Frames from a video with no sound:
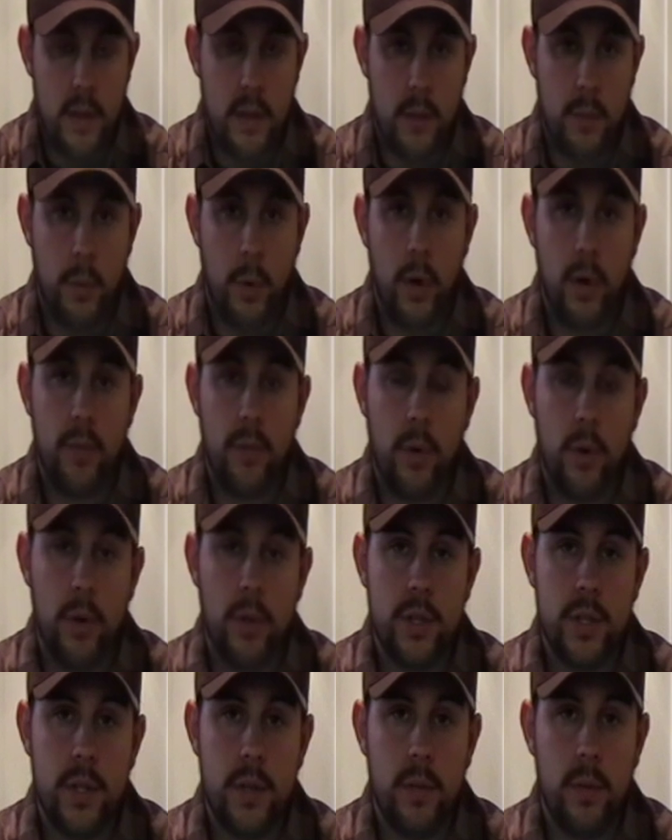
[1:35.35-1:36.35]
The point of
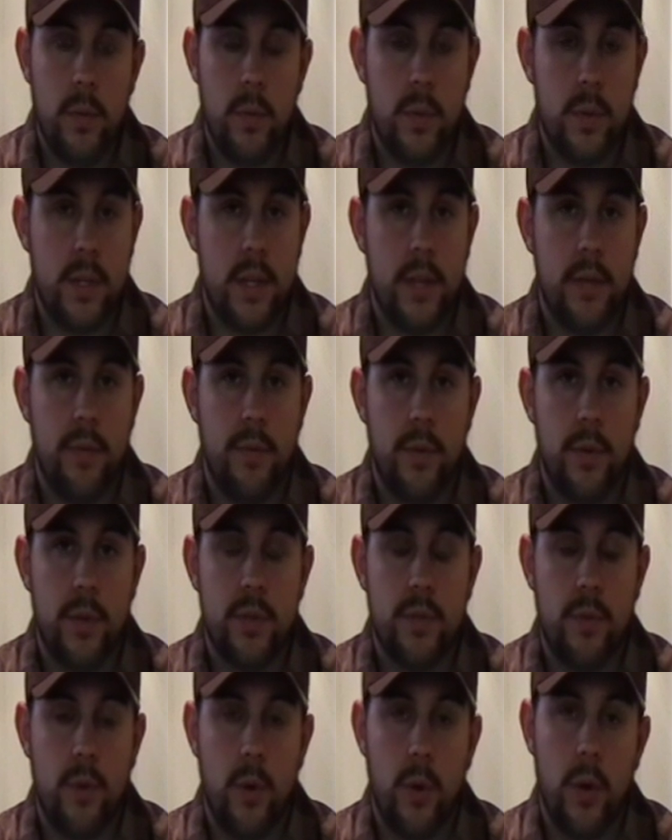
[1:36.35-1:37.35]
origin was on the
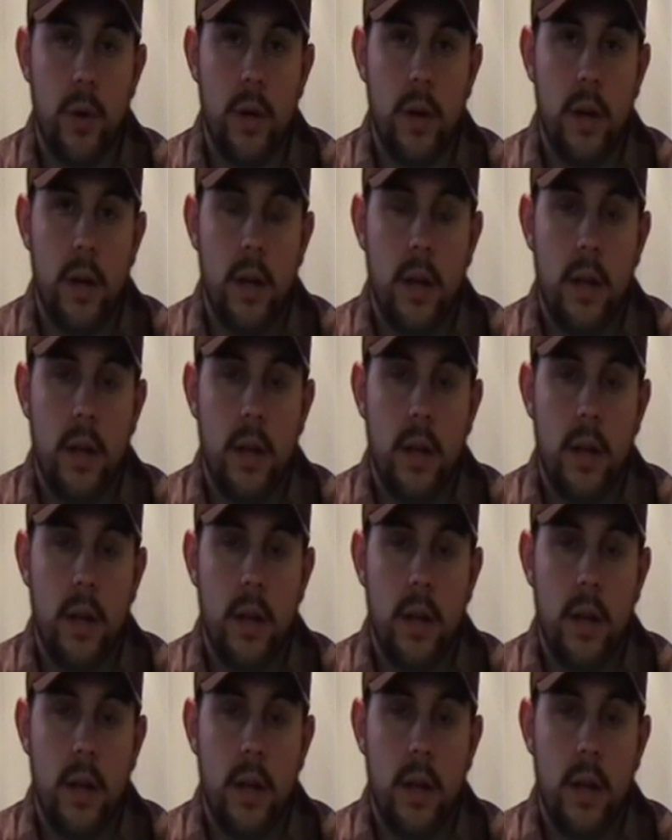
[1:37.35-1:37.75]
1st floor.